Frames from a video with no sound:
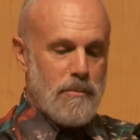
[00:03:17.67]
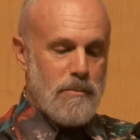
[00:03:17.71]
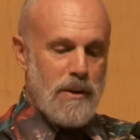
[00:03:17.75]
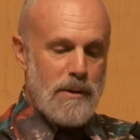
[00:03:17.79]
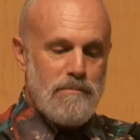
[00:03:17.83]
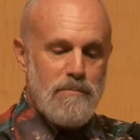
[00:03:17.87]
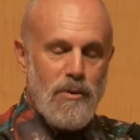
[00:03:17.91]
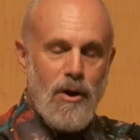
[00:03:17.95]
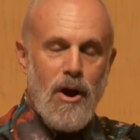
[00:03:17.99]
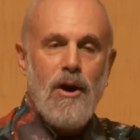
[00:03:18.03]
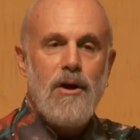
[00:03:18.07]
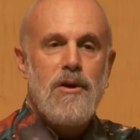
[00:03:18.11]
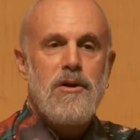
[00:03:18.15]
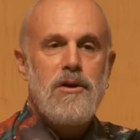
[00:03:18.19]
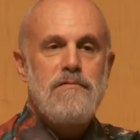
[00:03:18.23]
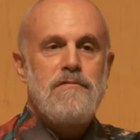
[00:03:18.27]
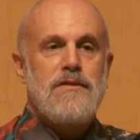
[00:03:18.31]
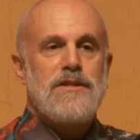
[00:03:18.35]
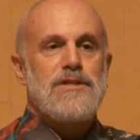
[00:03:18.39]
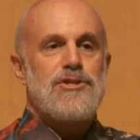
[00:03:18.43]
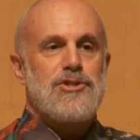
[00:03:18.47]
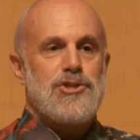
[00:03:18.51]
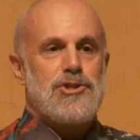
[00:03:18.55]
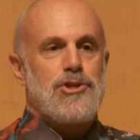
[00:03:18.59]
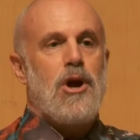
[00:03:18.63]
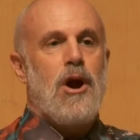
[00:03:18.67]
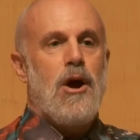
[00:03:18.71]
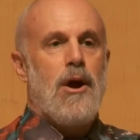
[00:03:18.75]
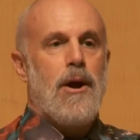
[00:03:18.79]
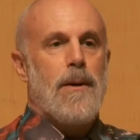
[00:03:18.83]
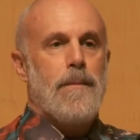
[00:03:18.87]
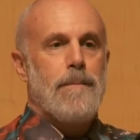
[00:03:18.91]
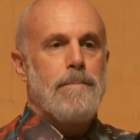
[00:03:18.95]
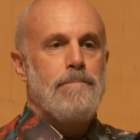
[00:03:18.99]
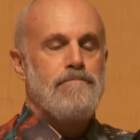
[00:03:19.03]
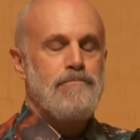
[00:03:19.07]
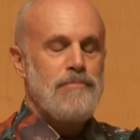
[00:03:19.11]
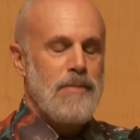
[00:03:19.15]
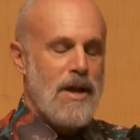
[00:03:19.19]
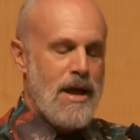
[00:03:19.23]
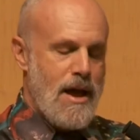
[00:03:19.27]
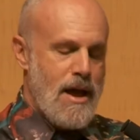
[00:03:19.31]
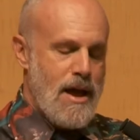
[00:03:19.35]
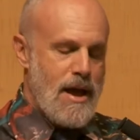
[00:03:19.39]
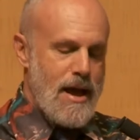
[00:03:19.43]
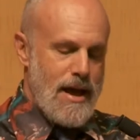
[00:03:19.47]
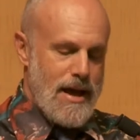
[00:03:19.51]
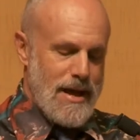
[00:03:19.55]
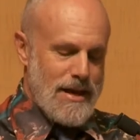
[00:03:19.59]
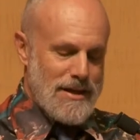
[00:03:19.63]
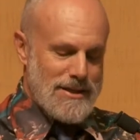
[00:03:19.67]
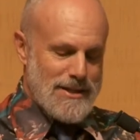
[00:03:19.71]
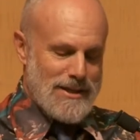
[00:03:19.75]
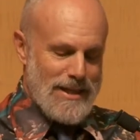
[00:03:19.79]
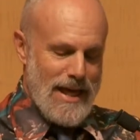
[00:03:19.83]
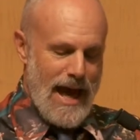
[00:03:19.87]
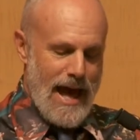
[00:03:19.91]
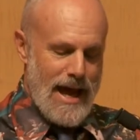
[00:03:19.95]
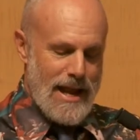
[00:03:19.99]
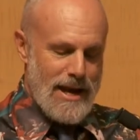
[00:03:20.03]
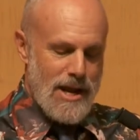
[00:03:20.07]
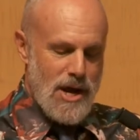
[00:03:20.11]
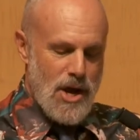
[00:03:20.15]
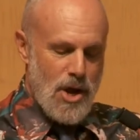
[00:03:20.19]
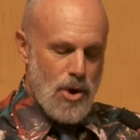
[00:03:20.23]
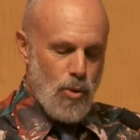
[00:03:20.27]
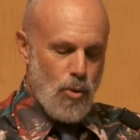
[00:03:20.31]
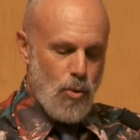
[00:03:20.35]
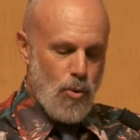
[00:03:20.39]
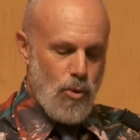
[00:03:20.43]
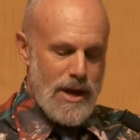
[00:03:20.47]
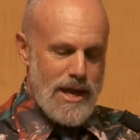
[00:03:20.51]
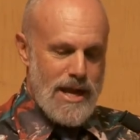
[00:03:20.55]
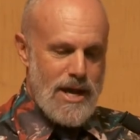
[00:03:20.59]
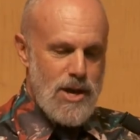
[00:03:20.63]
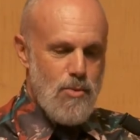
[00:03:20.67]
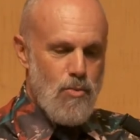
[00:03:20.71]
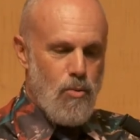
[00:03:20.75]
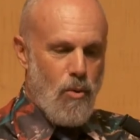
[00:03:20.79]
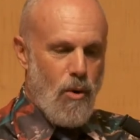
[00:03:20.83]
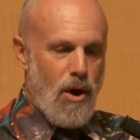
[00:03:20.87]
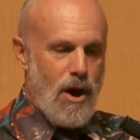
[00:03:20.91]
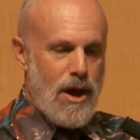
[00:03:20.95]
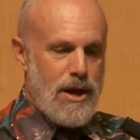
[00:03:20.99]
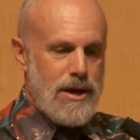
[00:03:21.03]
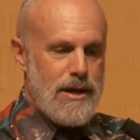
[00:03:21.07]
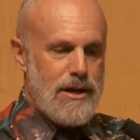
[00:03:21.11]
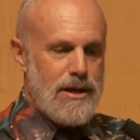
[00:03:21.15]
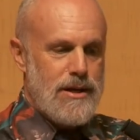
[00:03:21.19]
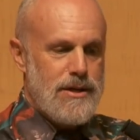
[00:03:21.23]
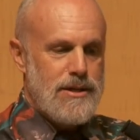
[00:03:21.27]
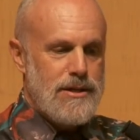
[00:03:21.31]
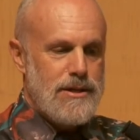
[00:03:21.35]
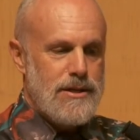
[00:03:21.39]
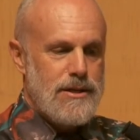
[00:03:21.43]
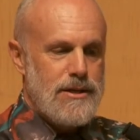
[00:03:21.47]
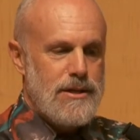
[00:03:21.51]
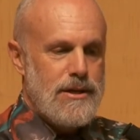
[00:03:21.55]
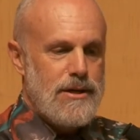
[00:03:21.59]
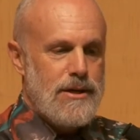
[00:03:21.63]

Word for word: But part of its charm is that we wanted